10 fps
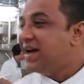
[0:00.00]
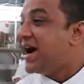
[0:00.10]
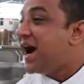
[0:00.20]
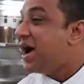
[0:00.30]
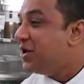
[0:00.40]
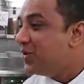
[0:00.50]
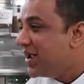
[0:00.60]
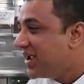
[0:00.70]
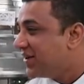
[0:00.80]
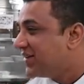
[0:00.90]
steakhouse was
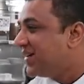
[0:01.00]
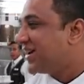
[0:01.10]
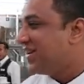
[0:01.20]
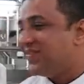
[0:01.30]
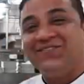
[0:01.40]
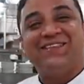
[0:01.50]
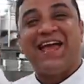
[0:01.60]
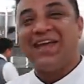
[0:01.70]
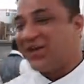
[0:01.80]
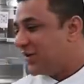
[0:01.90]
awesome last night. Yes,
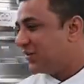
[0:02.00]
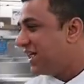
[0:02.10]
very much.